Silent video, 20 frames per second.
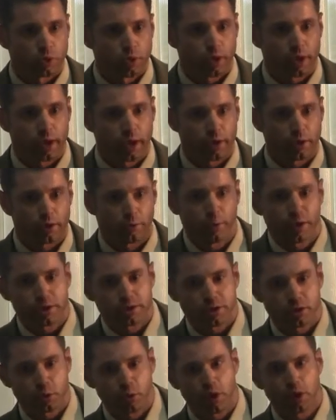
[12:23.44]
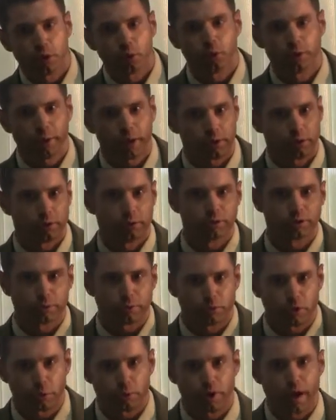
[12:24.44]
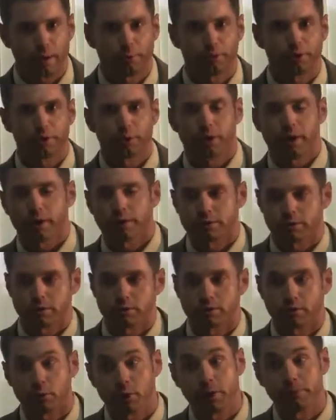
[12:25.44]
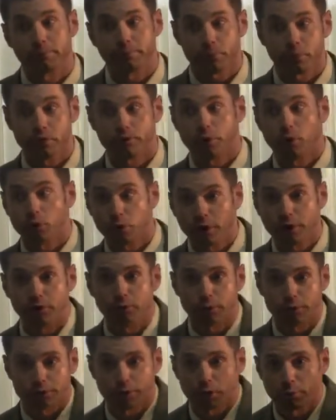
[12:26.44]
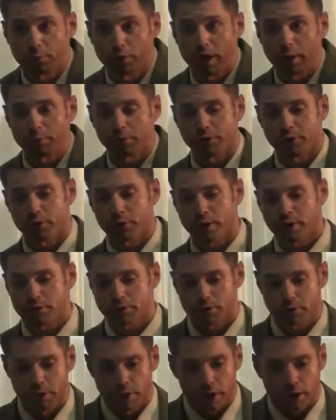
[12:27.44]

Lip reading: And you might say, well, we might lose some of our property rights. And I say, well, you're already losing your property rights.